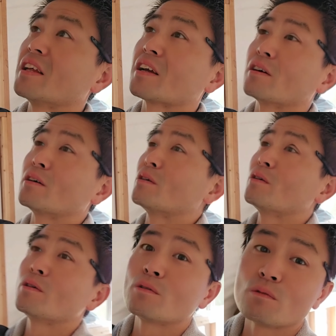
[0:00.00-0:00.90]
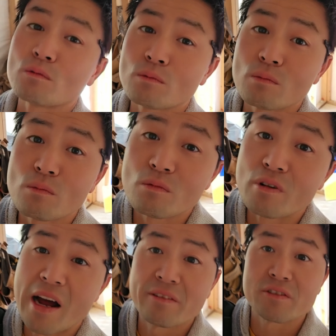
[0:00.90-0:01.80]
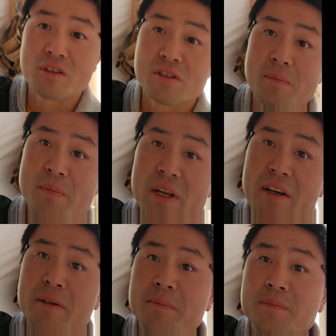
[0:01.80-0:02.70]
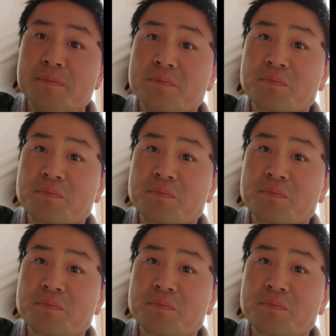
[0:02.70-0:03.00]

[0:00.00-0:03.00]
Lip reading: thicker rafters up there